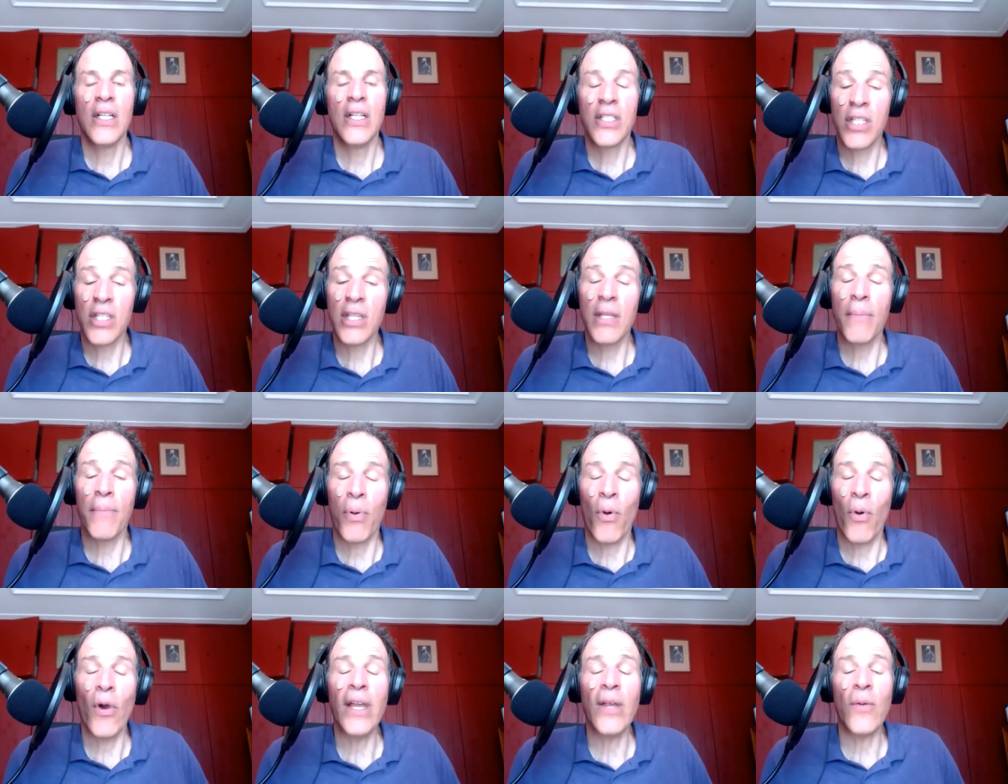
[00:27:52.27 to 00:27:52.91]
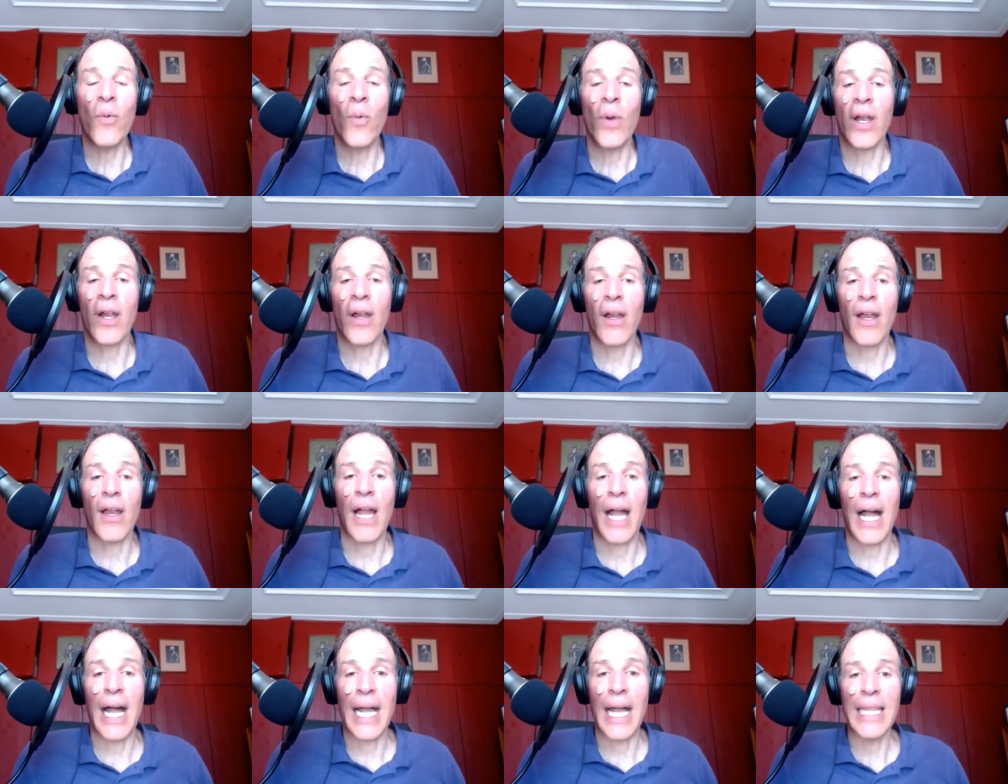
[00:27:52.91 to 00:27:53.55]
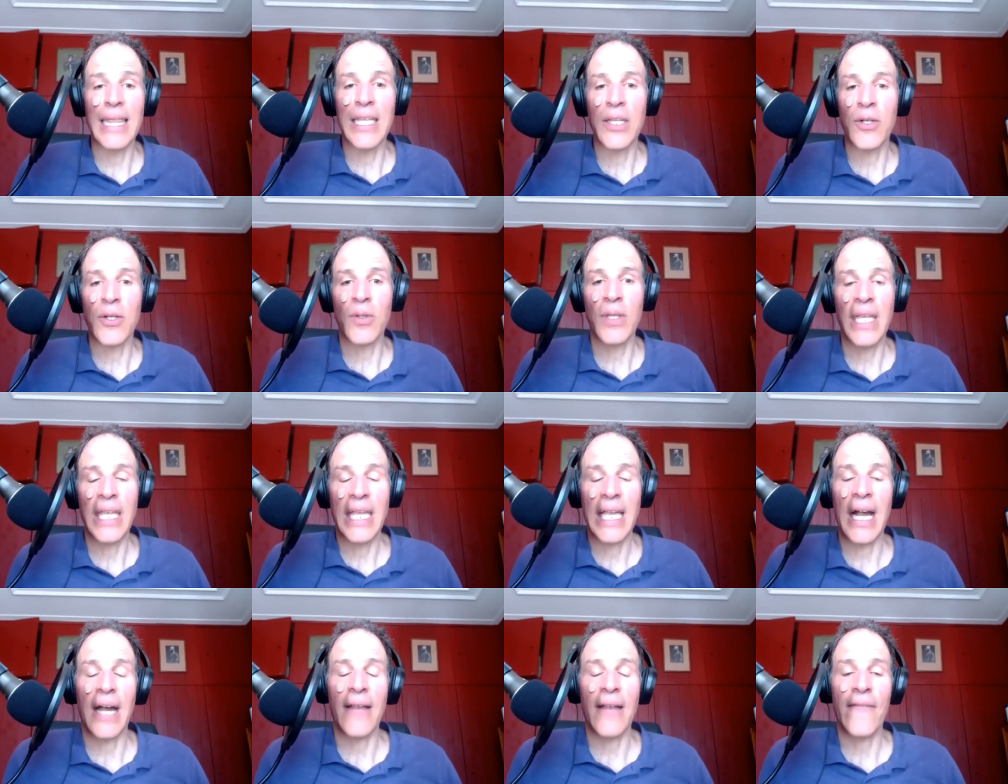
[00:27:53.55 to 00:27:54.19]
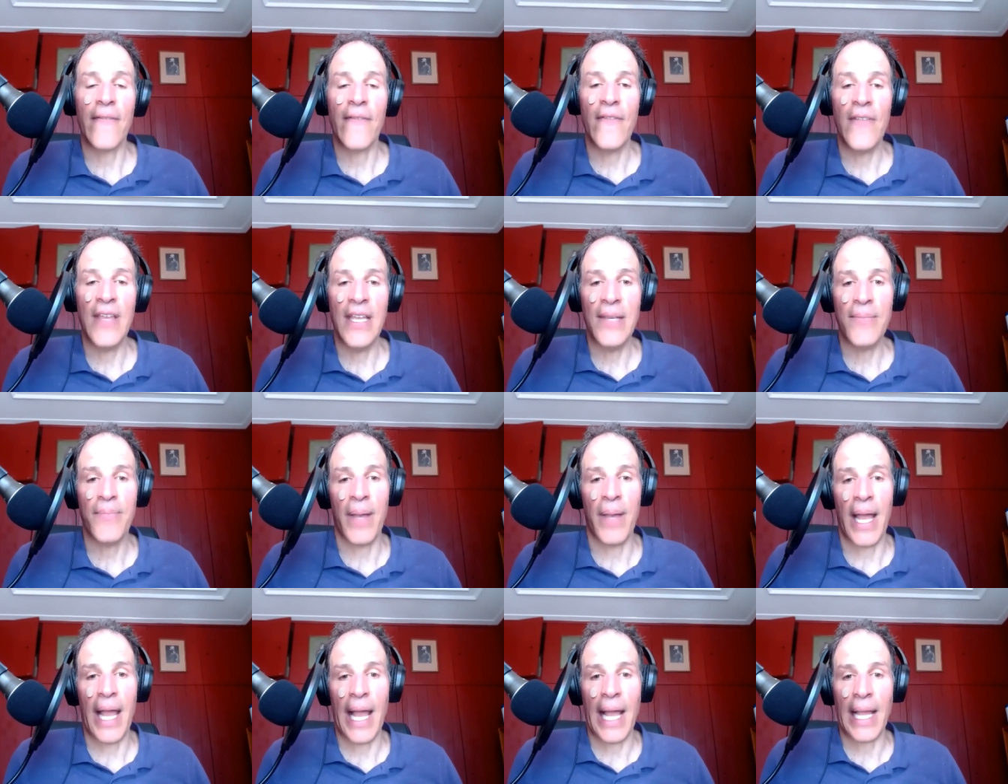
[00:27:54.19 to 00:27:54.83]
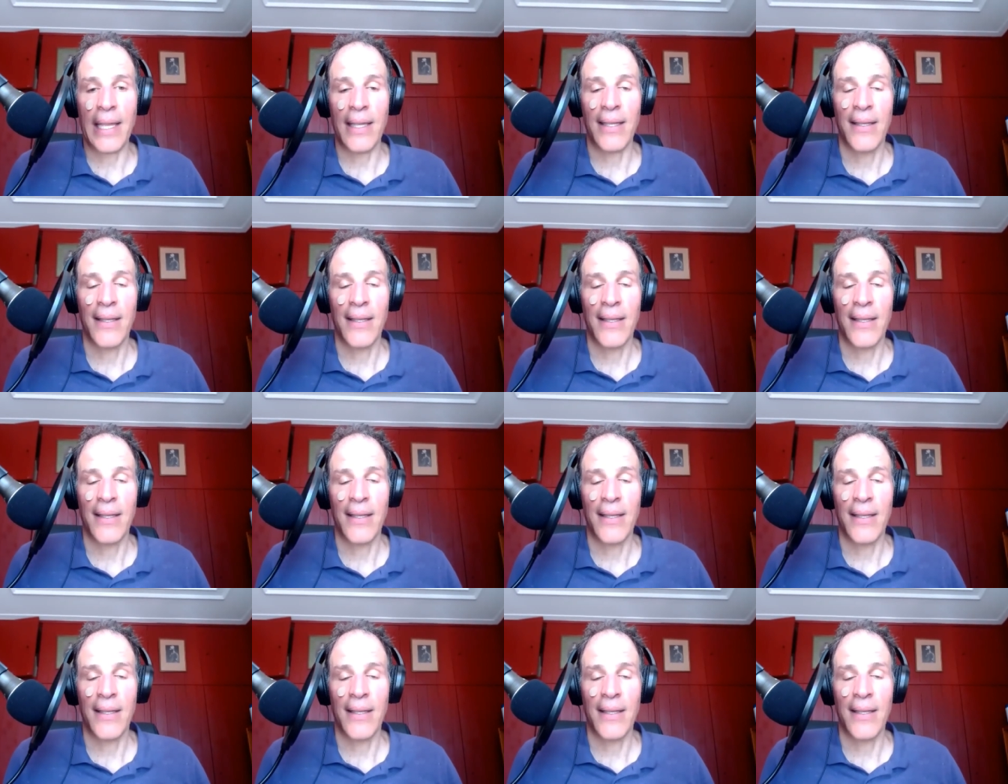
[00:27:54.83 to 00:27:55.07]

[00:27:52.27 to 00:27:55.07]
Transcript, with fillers: to the point where I literally got feedback